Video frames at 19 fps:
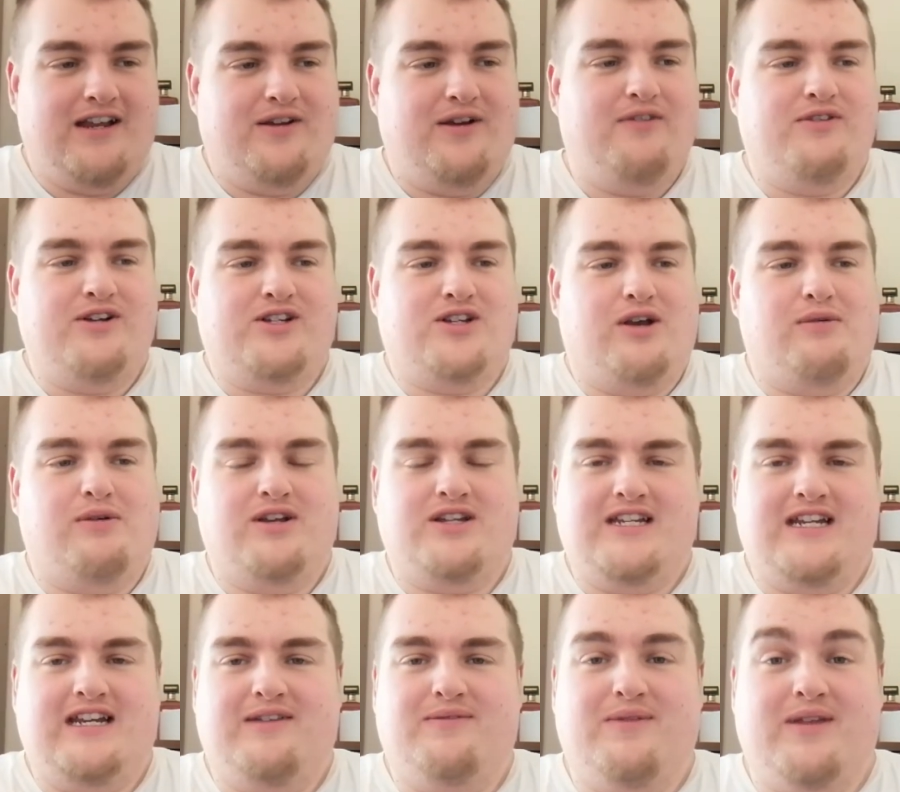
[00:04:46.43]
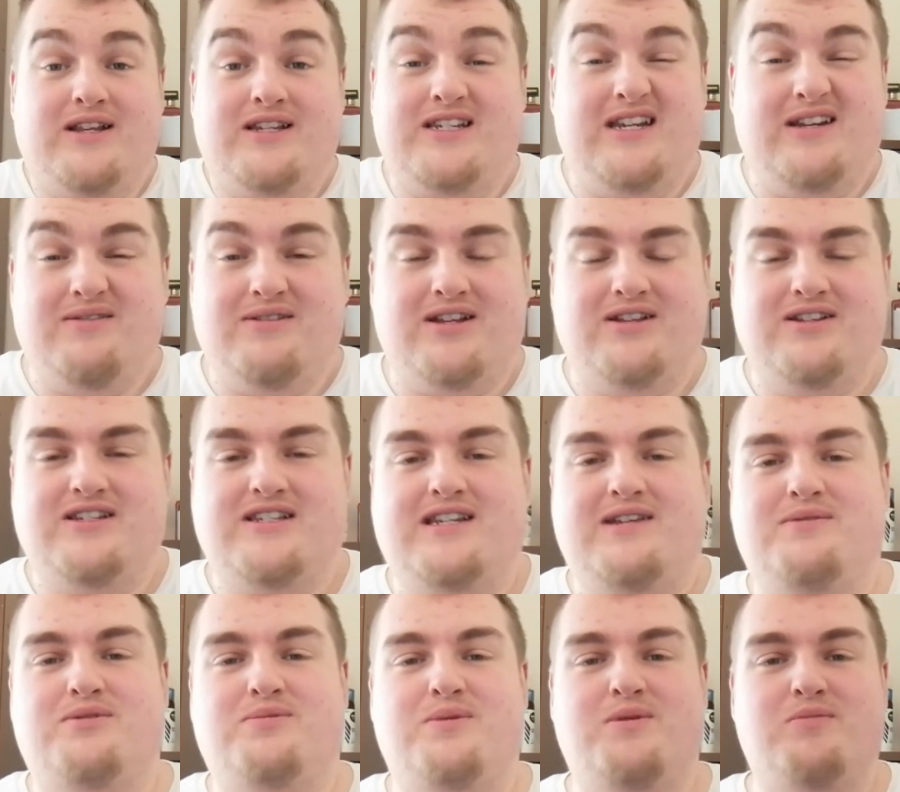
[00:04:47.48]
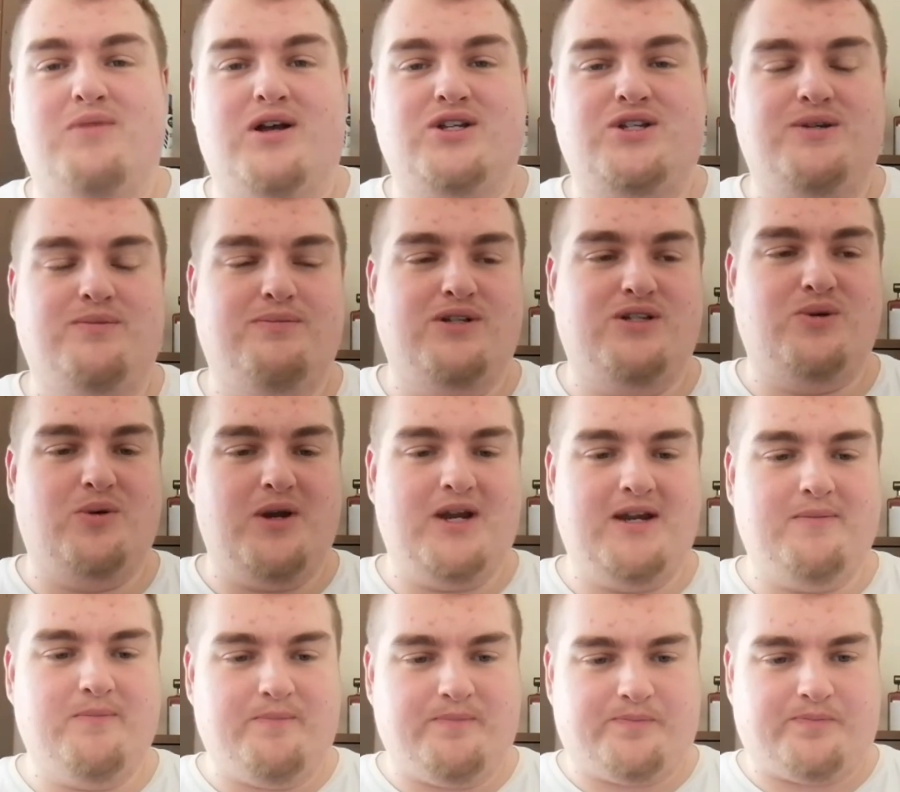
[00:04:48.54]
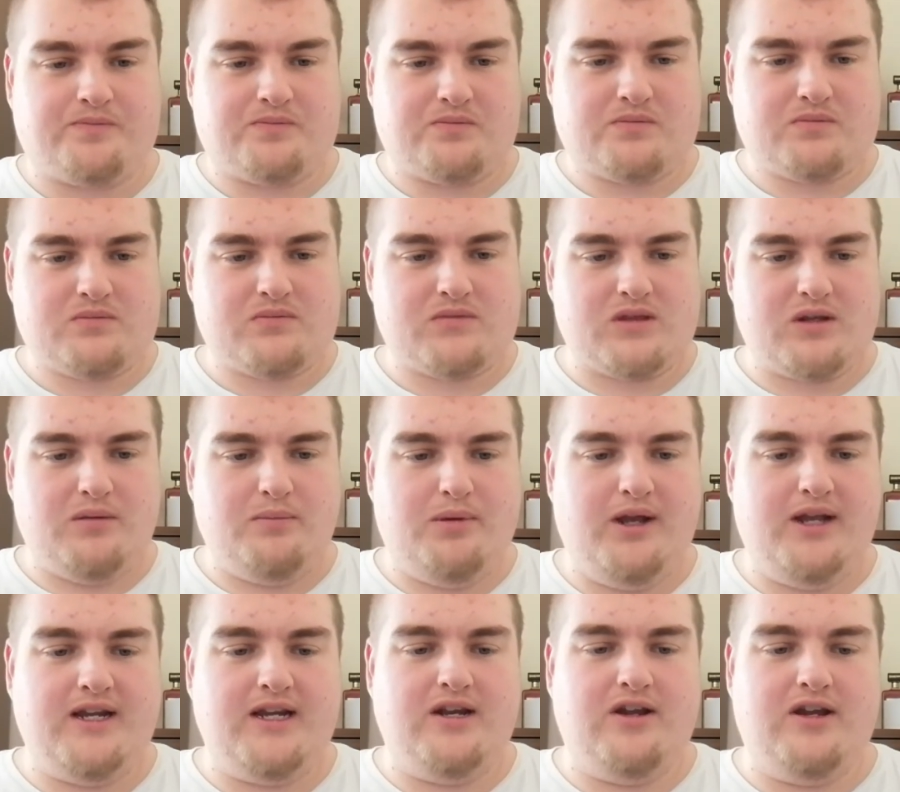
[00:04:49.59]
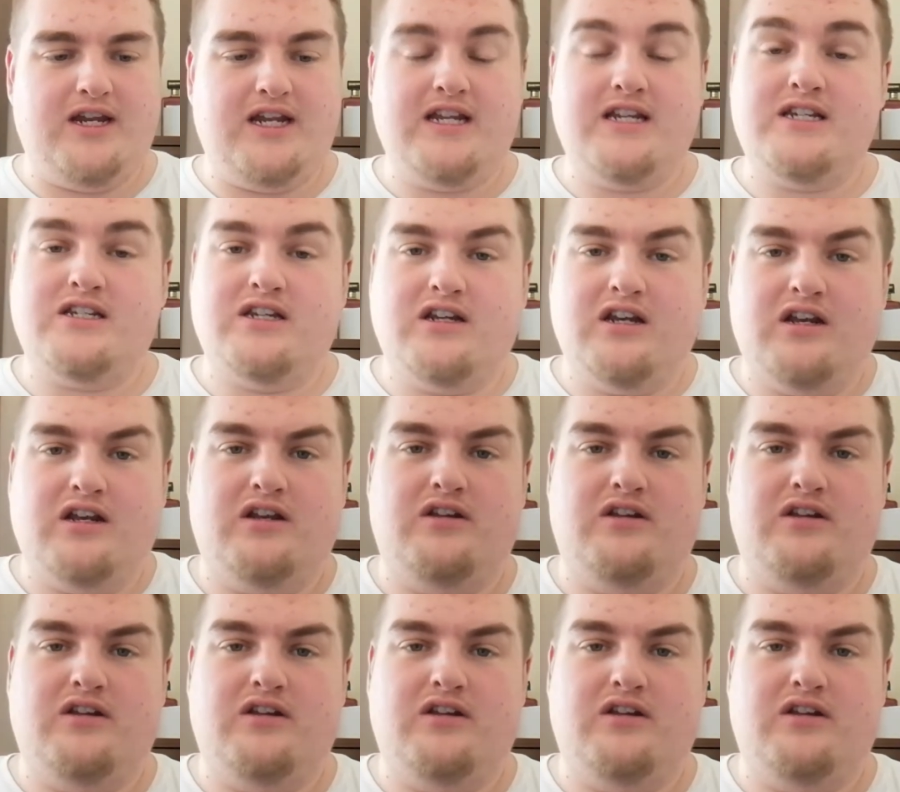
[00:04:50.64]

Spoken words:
Every time I've seen him, there doesn't seem to be much in between. But, he is,